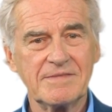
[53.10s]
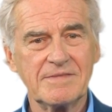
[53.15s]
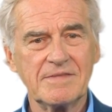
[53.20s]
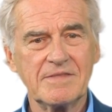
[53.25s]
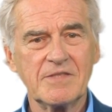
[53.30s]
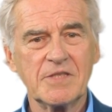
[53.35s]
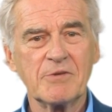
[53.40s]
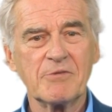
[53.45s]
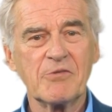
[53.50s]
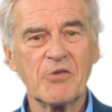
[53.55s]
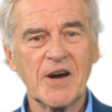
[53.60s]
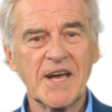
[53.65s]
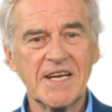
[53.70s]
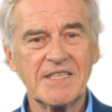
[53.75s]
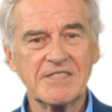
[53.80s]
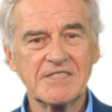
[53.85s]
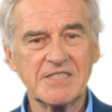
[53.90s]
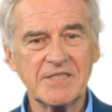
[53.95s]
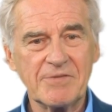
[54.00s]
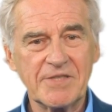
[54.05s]

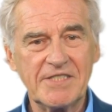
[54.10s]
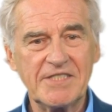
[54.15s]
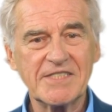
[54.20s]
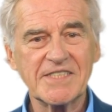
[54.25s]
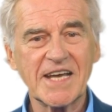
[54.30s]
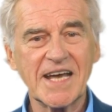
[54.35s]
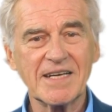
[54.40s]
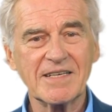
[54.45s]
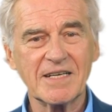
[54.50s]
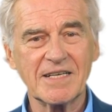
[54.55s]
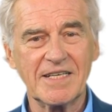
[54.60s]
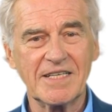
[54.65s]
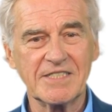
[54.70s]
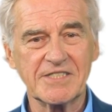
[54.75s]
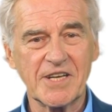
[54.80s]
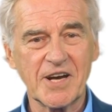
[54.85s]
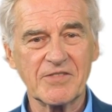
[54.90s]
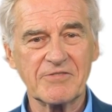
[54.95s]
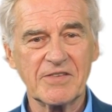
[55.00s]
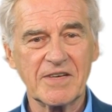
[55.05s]
Compliance to this standard is
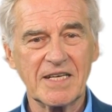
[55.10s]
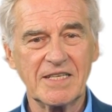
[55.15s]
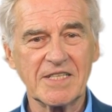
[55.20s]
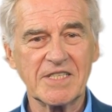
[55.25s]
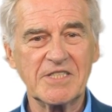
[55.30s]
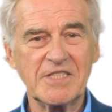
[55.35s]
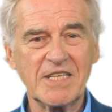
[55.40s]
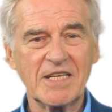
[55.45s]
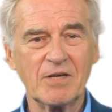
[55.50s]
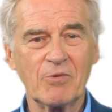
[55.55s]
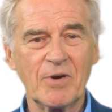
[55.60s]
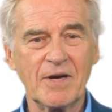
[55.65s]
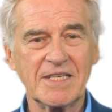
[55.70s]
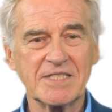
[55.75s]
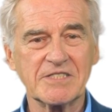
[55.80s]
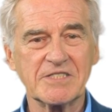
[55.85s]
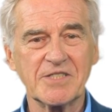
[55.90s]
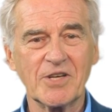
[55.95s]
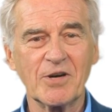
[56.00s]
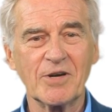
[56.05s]
often an issue when
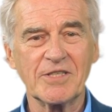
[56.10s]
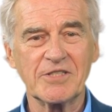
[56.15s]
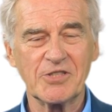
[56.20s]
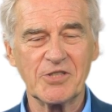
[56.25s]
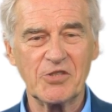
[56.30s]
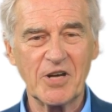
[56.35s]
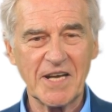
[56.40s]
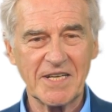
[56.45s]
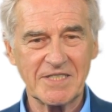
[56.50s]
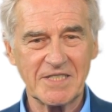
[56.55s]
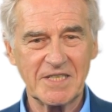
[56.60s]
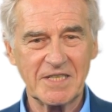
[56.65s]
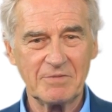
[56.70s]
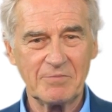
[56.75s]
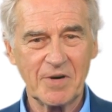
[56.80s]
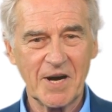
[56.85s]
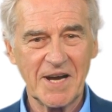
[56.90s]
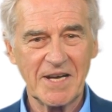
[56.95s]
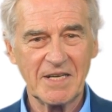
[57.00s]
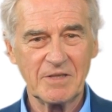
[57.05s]
installers try to
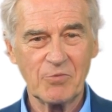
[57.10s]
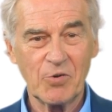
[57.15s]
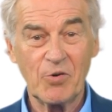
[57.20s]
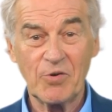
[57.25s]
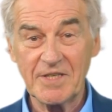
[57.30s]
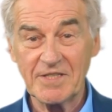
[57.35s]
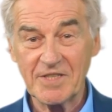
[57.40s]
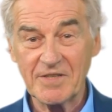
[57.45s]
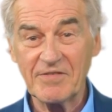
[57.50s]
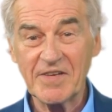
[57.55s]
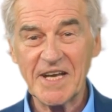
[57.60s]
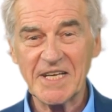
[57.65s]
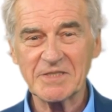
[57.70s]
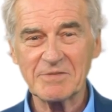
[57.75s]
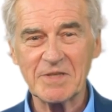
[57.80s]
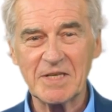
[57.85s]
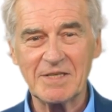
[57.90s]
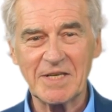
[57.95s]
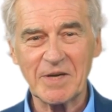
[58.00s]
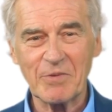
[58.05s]
combine or interface
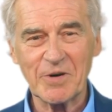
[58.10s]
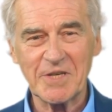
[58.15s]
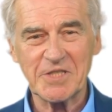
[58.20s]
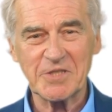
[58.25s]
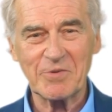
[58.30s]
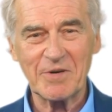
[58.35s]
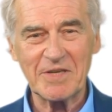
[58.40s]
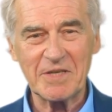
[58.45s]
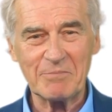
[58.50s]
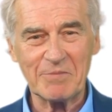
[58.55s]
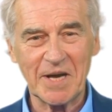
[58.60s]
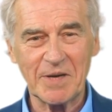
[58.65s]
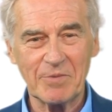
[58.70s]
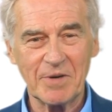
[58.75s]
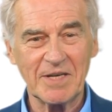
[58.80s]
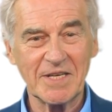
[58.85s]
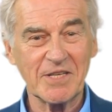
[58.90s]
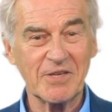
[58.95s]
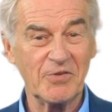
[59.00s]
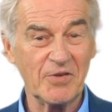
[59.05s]
the EWIS with a
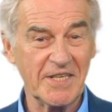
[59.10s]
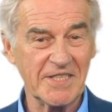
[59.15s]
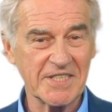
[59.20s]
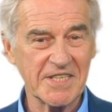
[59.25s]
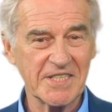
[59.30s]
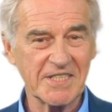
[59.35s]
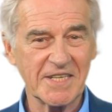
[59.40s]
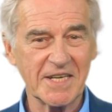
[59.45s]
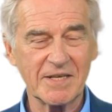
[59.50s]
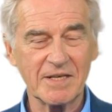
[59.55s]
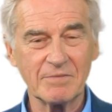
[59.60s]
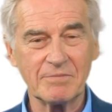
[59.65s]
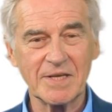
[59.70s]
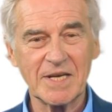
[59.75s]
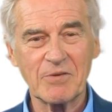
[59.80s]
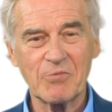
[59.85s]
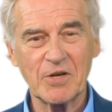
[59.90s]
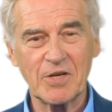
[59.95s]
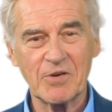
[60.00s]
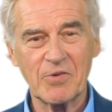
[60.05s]
public address system
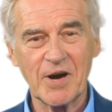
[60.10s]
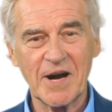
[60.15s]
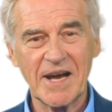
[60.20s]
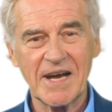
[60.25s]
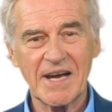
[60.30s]
and require